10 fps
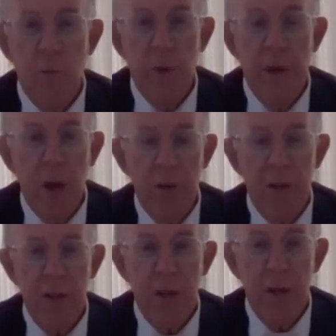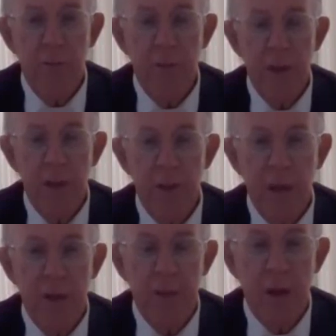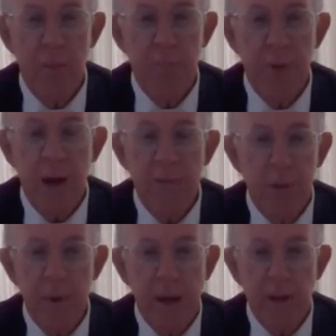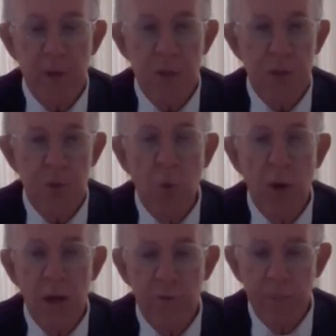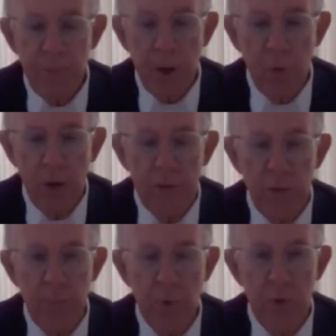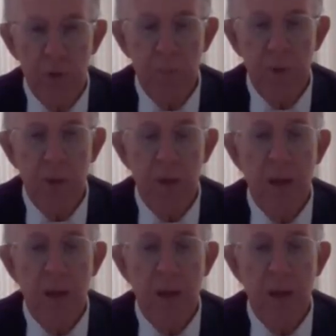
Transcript: We know that there are private practices all over Port Elizabeth.